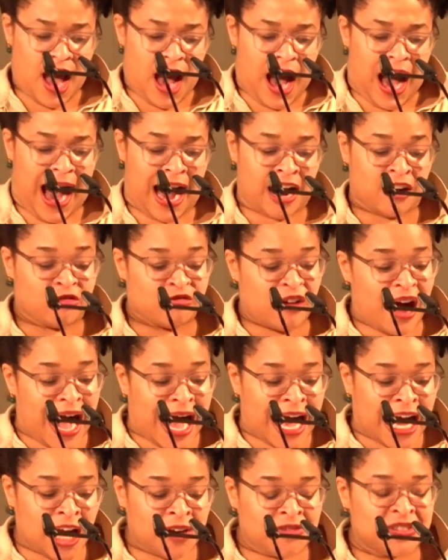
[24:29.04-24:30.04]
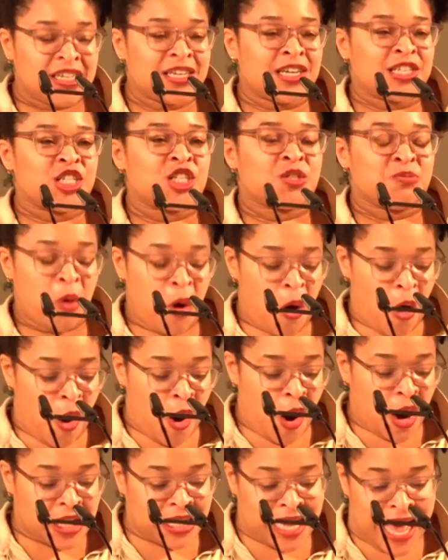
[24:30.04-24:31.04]
I arrived in a
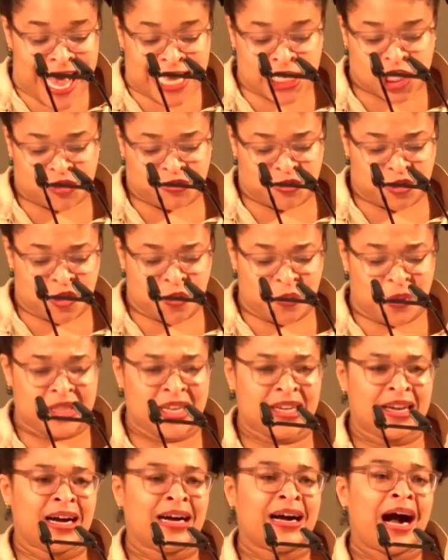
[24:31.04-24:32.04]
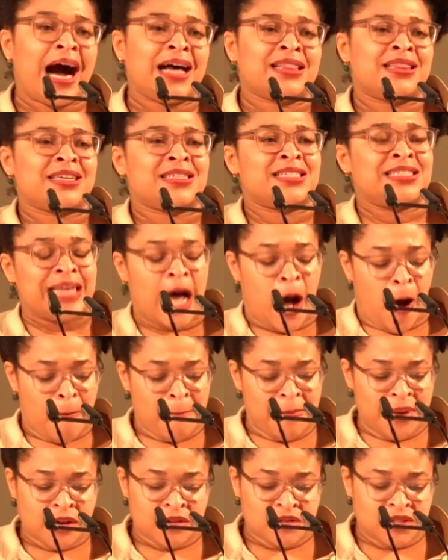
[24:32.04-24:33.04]
small classroom within a Gothic-style
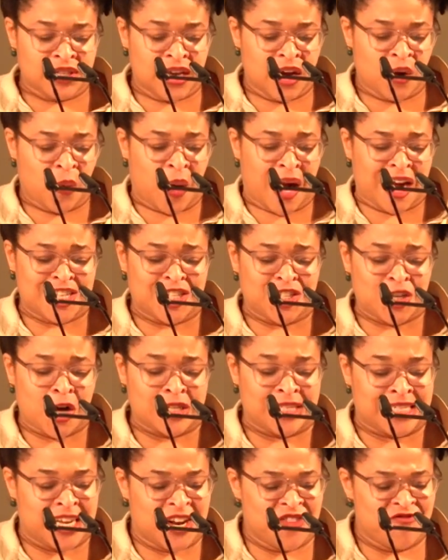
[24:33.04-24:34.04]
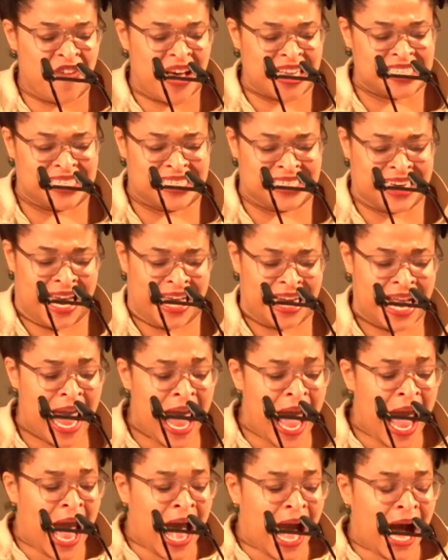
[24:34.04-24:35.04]
building where I sought to investigate
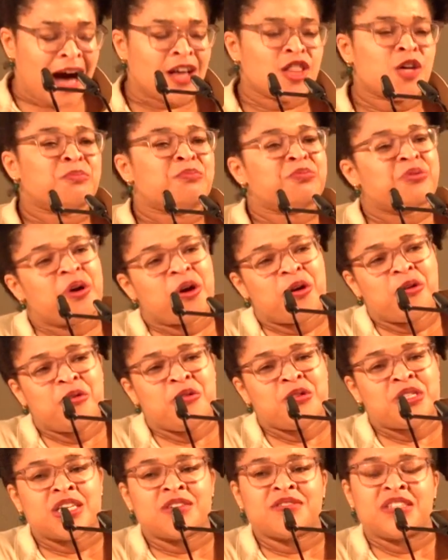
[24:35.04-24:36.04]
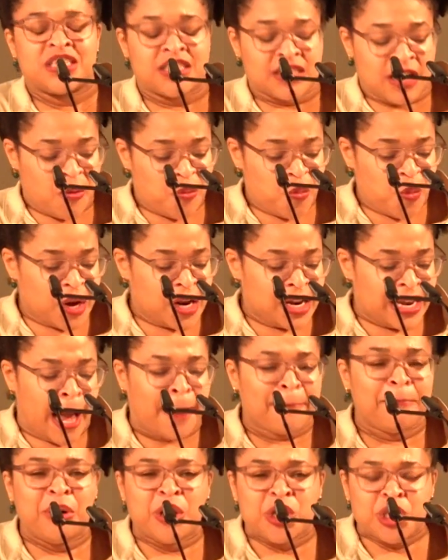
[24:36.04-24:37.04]
how the prose of someone
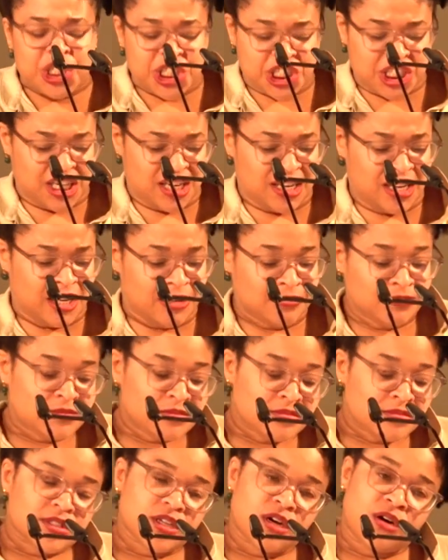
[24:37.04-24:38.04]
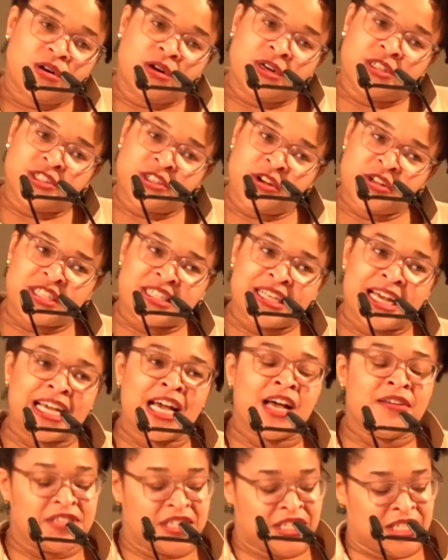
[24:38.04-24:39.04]
like Pushkin or
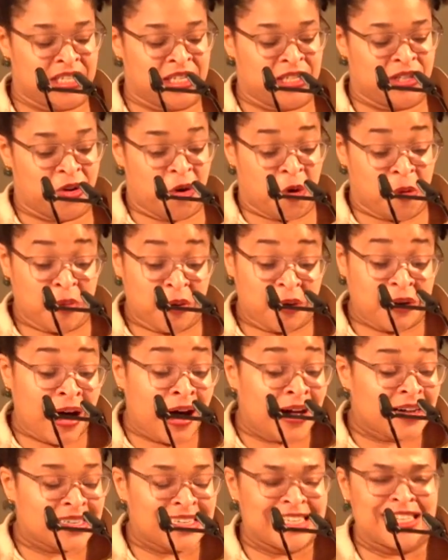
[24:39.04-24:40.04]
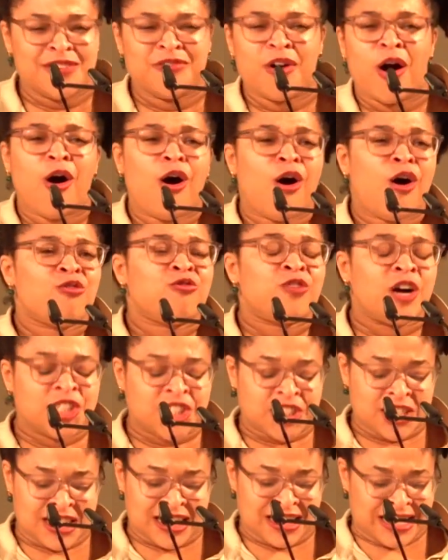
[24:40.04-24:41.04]
Dostoevsky or Bulgakov, all
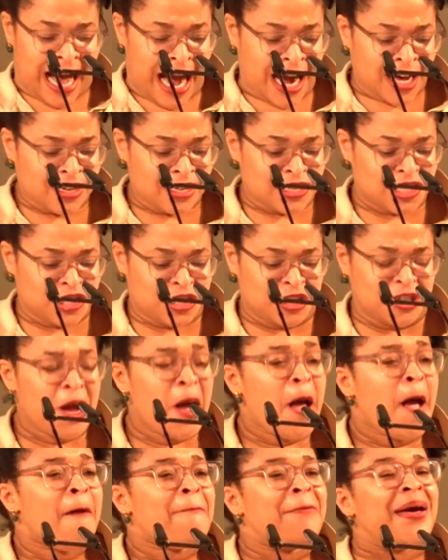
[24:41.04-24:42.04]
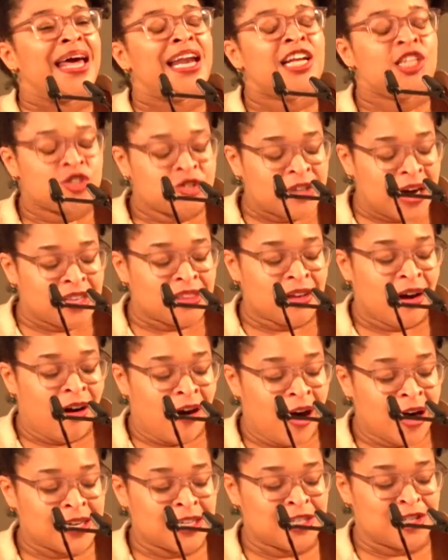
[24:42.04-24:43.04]
Russian stylists, could penetrate the
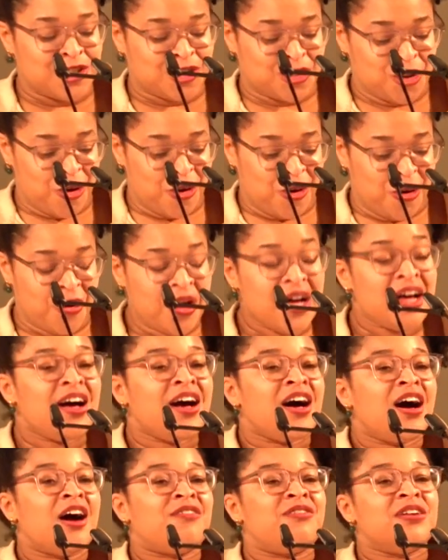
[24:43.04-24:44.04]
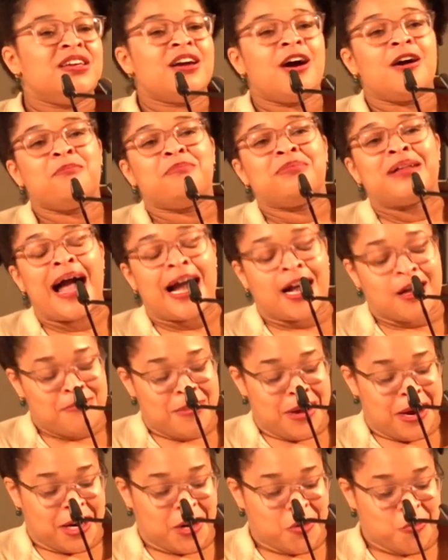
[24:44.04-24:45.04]
heart and soul of a young Black
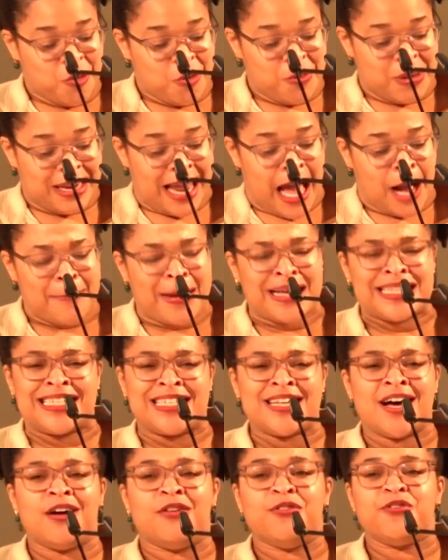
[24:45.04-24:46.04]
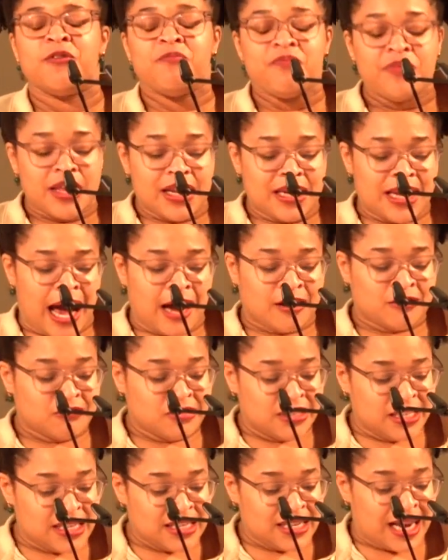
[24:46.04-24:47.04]
American woman like myself, not
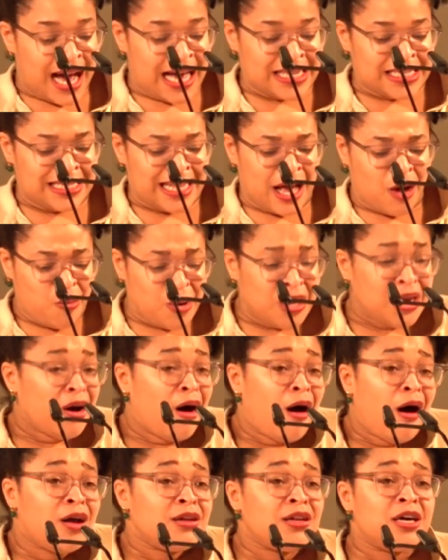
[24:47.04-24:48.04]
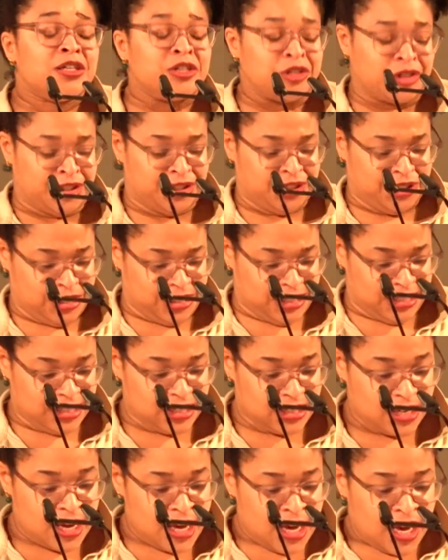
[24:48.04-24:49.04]
realizing that we all
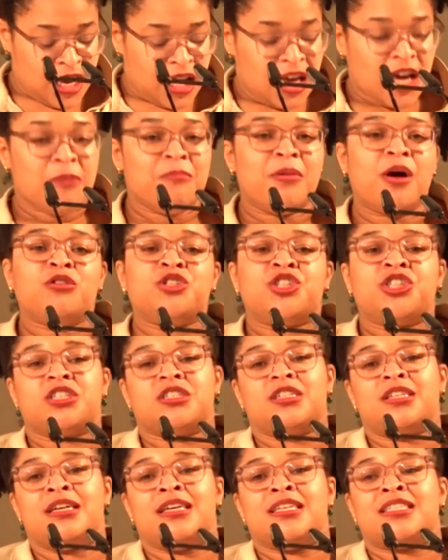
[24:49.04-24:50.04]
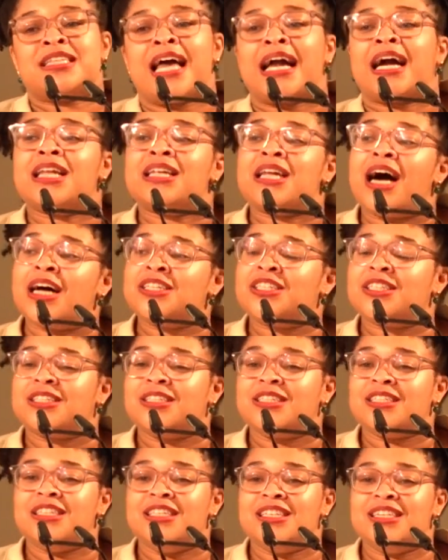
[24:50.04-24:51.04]
understood emotionally,
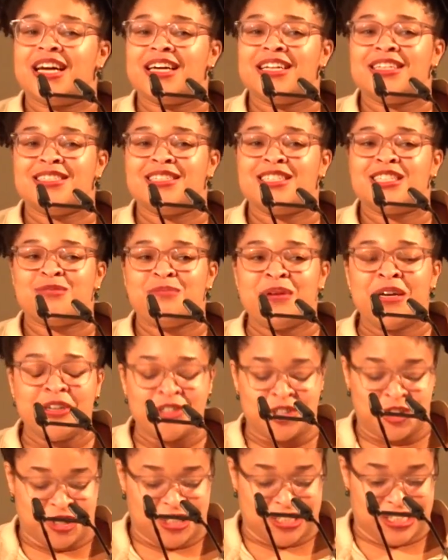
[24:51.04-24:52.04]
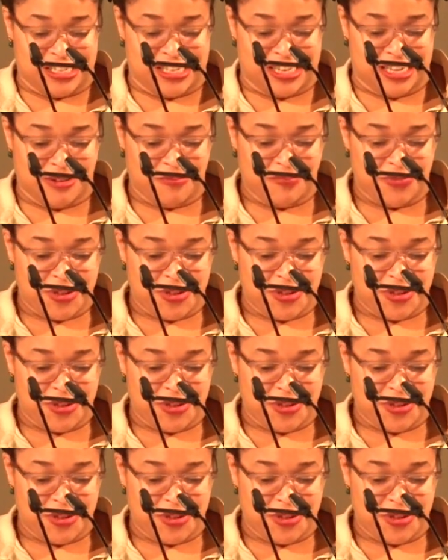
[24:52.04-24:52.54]
psychologically, and spiritually